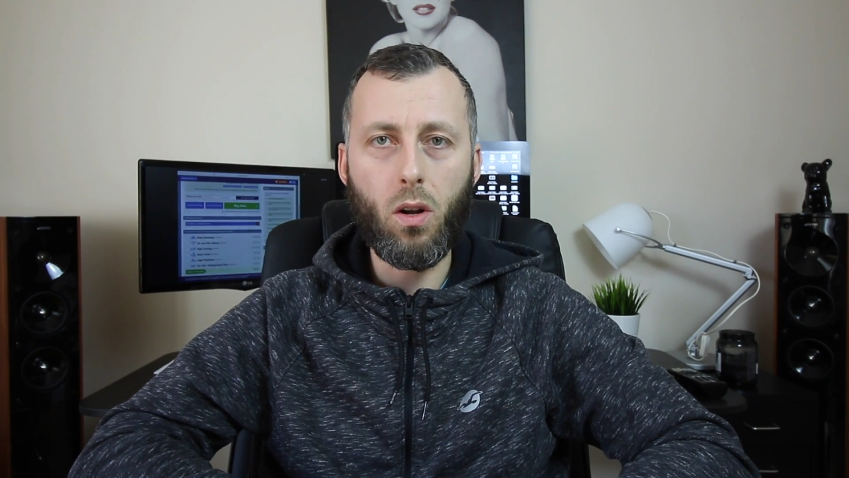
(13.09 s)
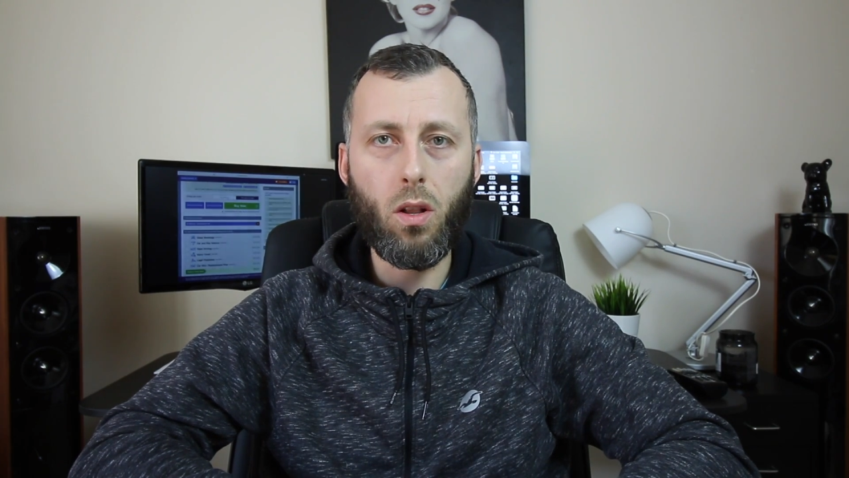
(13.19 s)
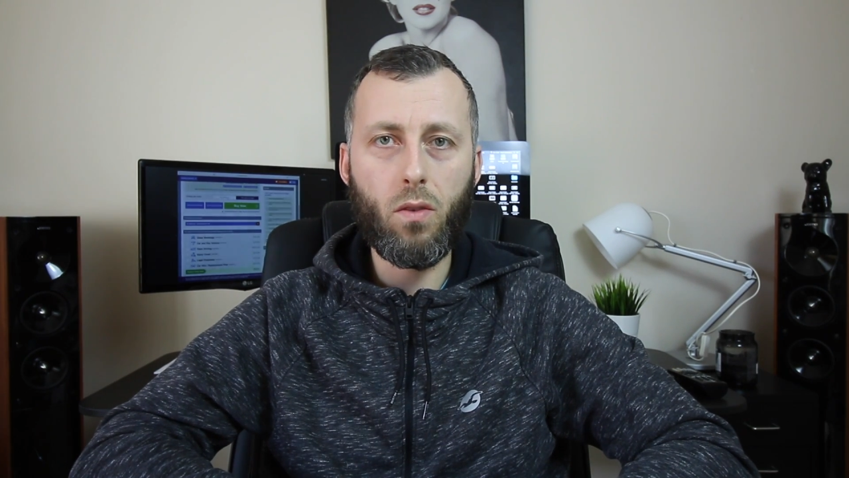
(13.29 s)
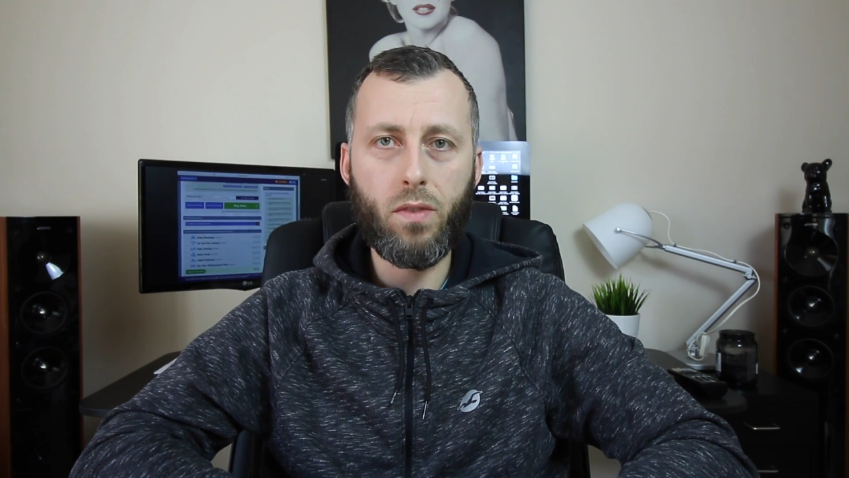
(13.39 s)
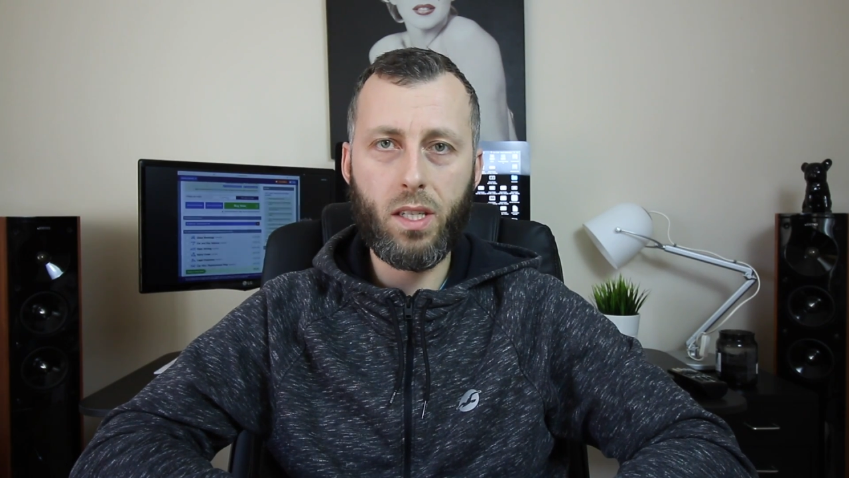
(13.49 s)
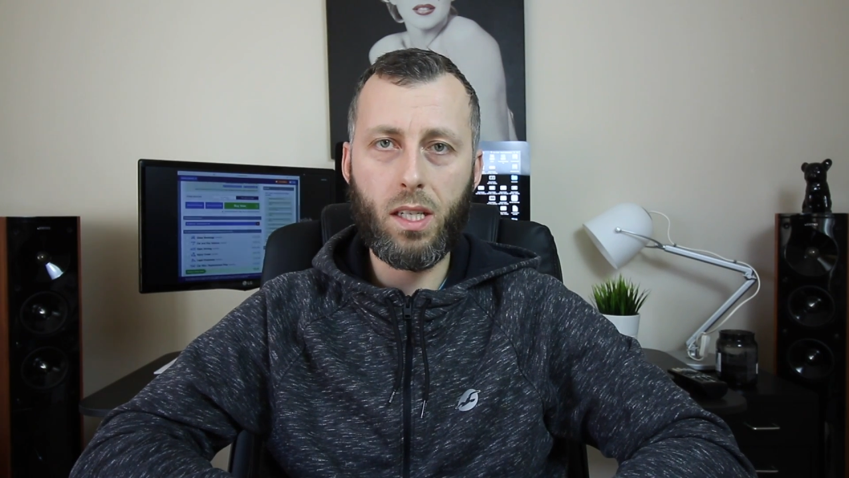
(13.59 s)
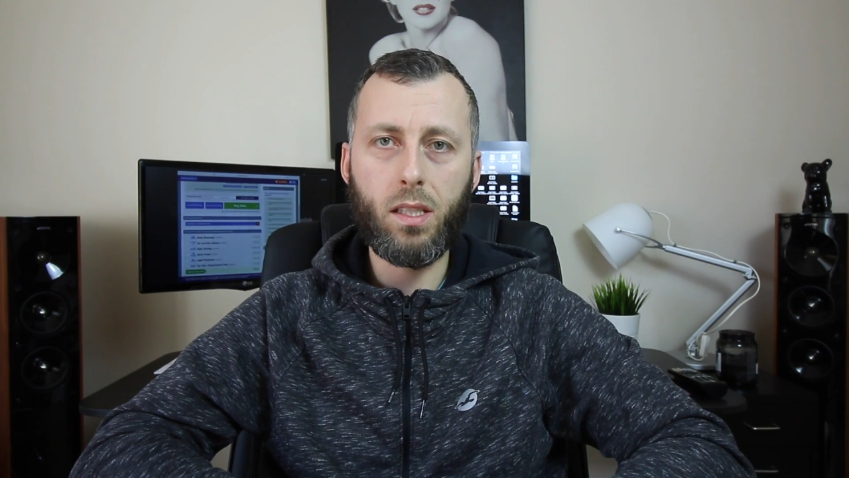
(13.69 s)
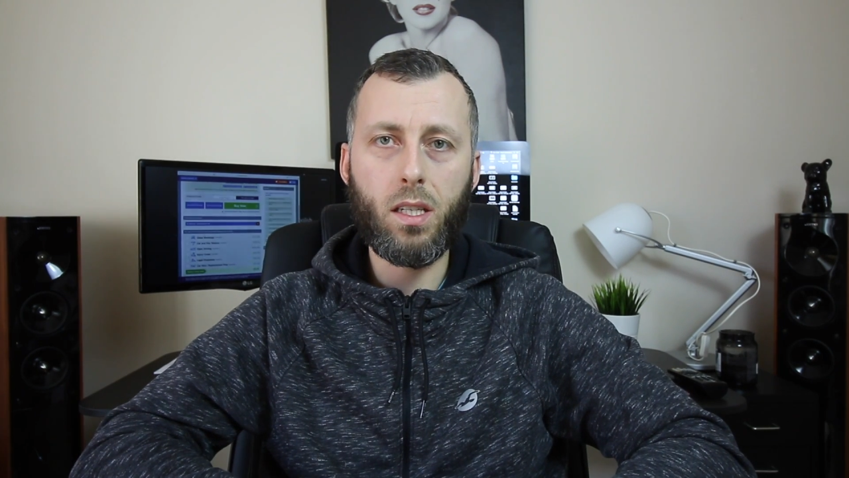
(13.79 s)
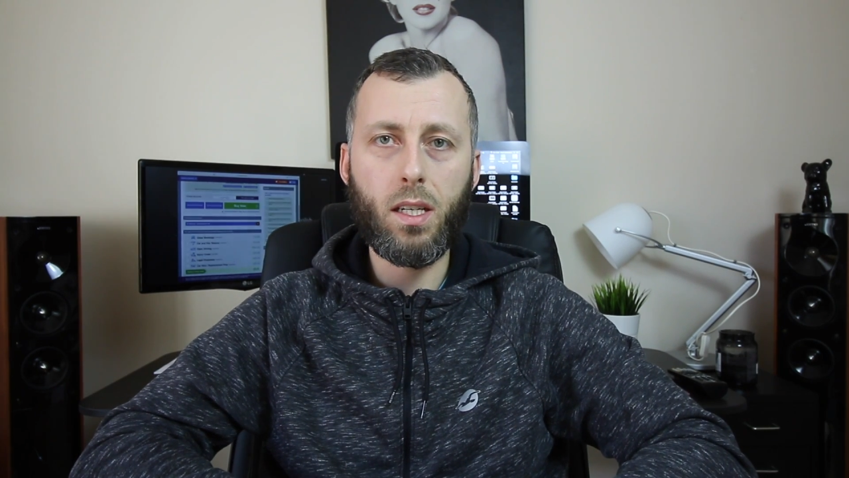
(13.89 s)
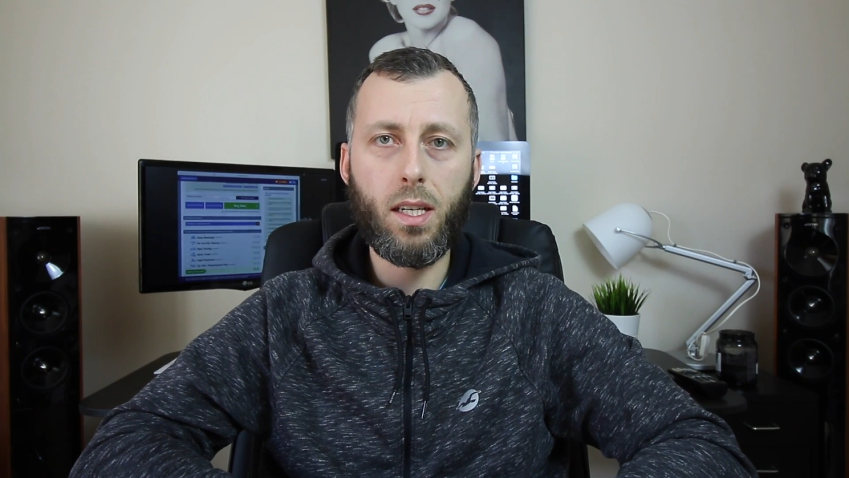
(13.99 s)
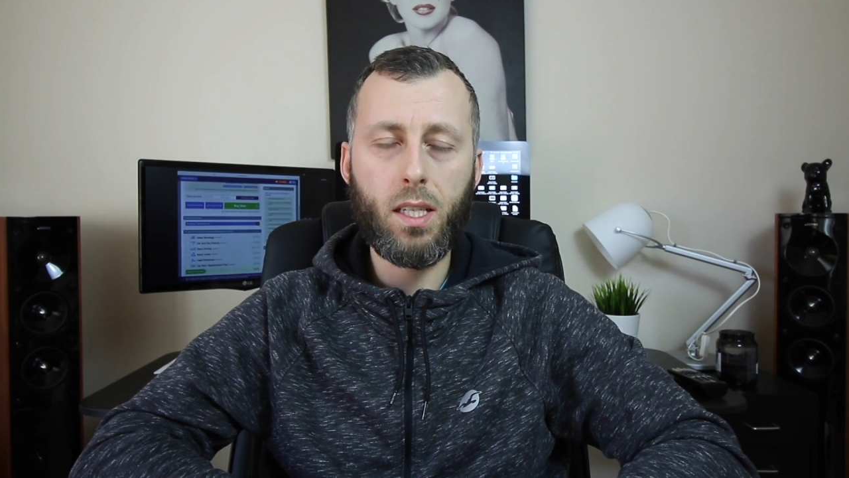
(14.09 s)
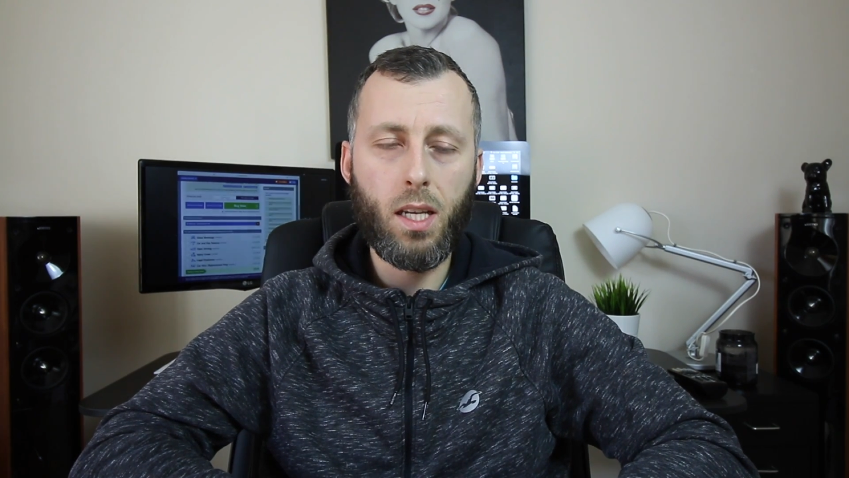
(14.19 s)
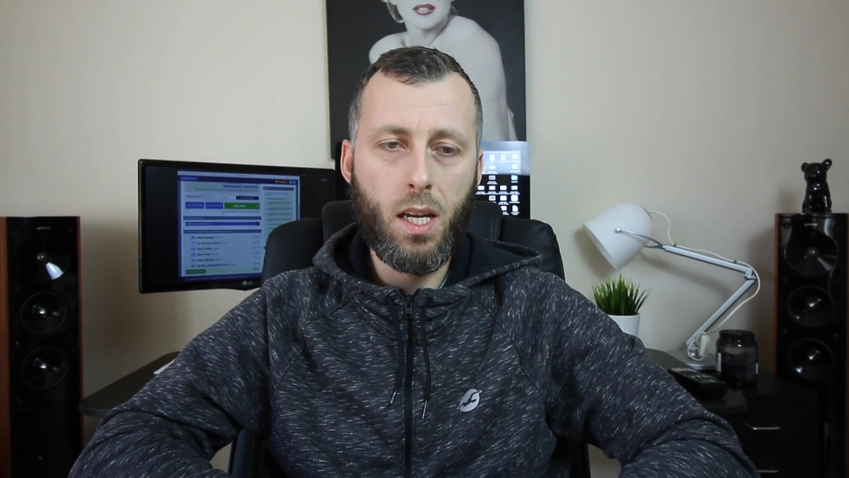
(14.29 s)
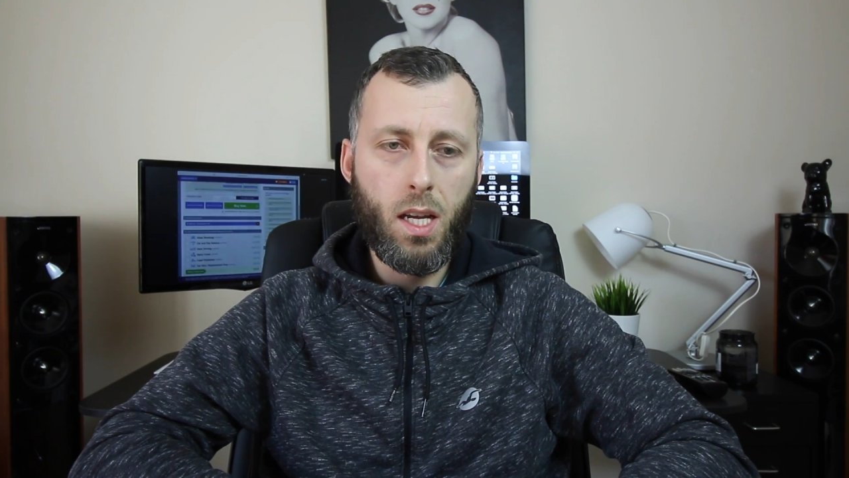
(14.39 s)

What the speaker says: all over the internet.